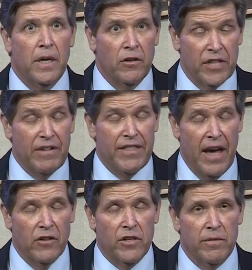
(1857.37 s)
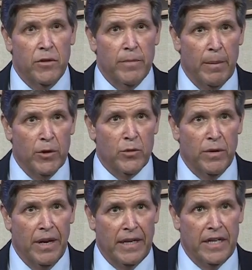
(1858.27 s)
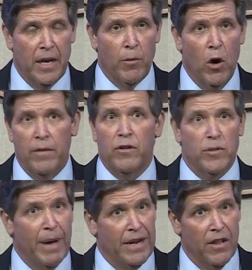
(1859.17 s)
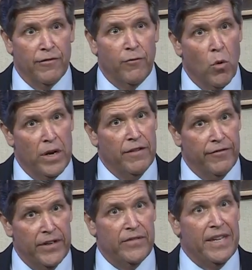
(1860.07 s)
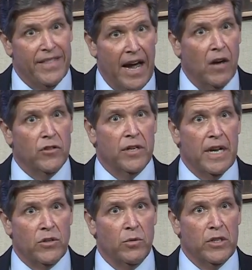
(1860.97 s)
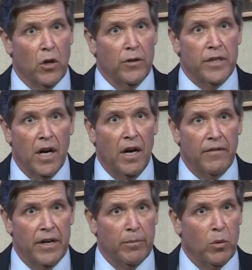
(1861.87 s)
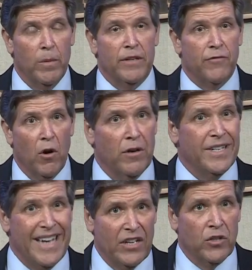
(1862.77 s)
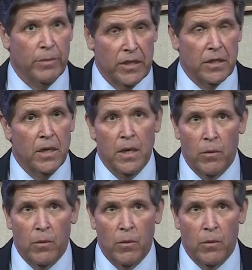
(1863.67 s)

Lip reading: 170,000 new members would likely come on. There's about another 40 to 50,000 as a result of unemployment as as the estimates.